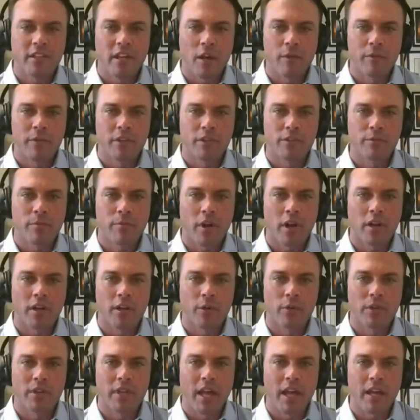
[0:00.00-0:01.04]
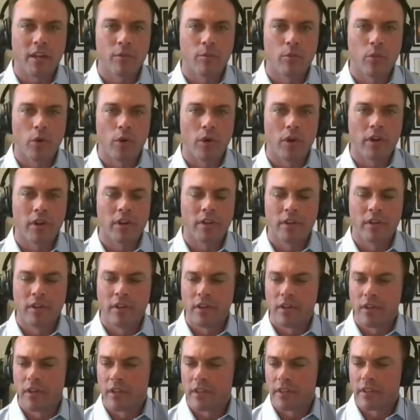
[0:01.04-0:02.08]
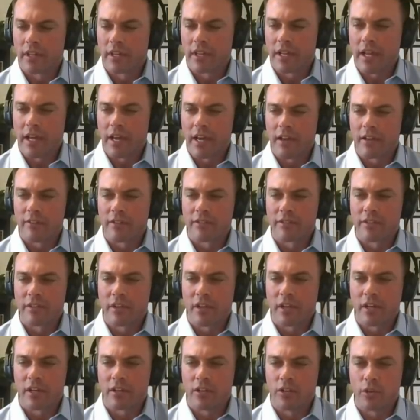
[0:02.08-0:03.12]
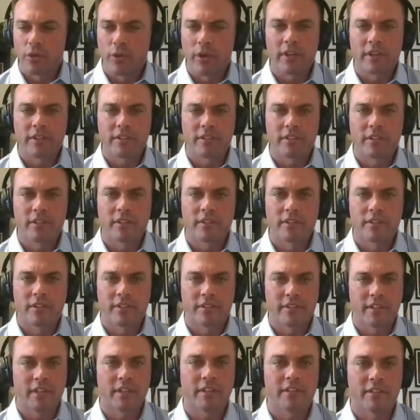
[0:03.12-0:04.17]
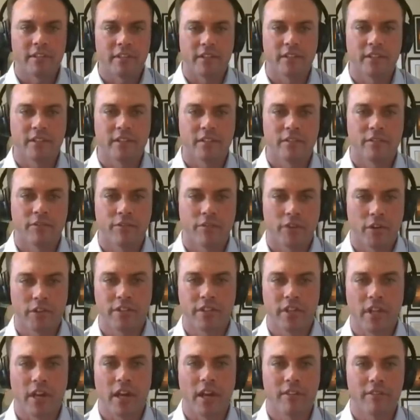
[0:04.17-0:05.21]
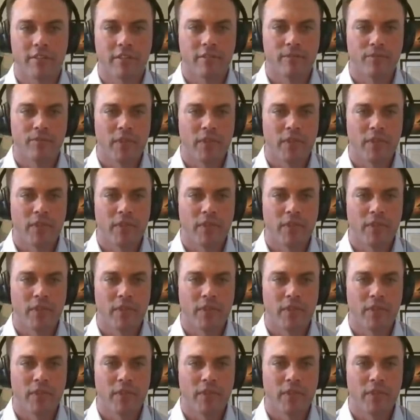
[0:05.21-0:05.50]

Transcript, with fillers: Communist Party would like more than to have uh, U.S. citizens, first off,